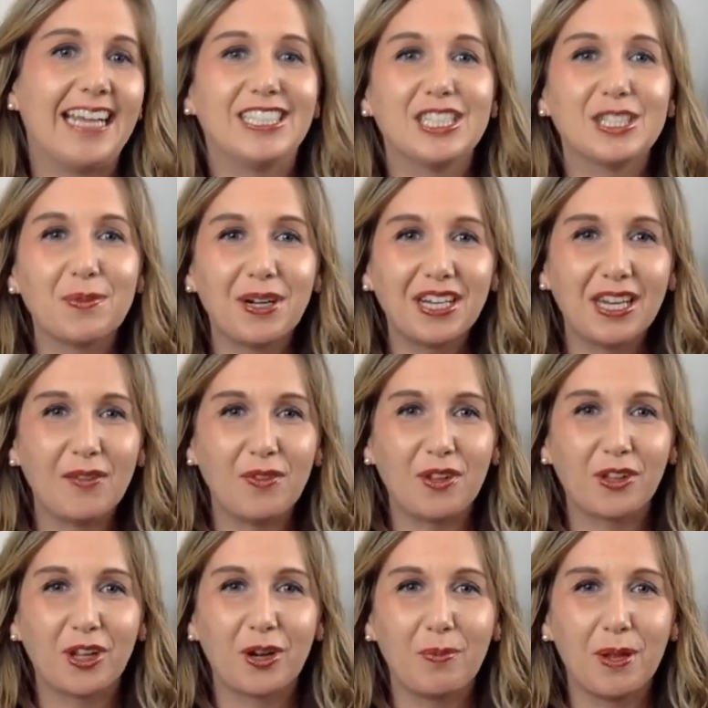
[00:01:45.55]
I just want to give you
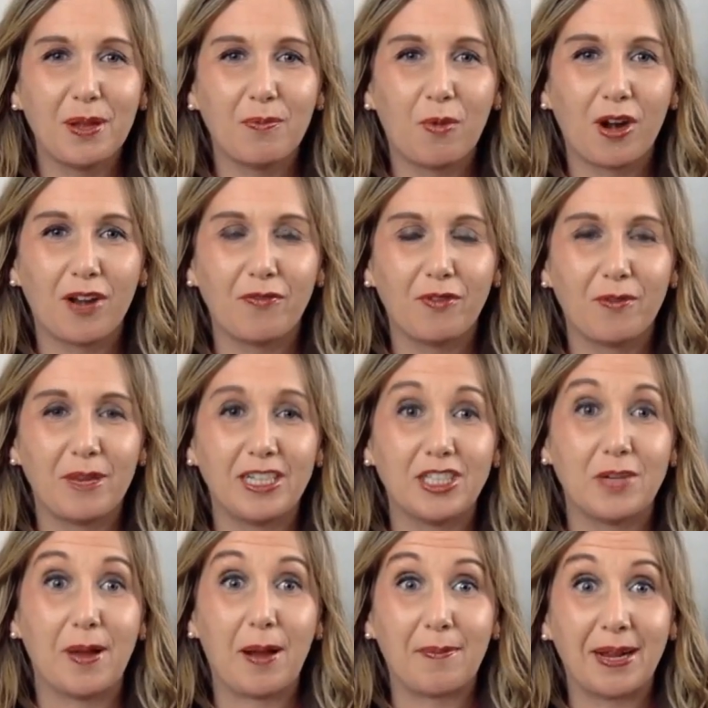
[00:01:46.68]
a little bit more
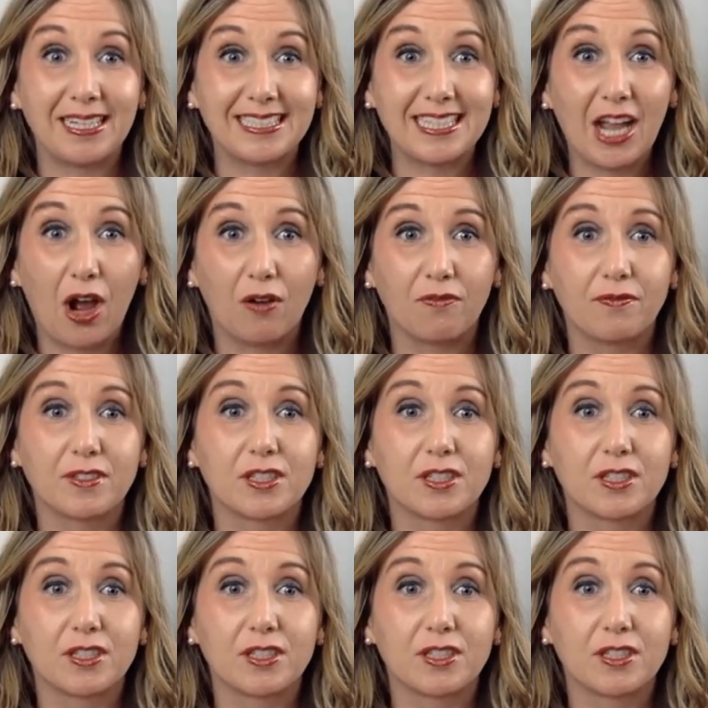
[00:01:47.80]
information about myself.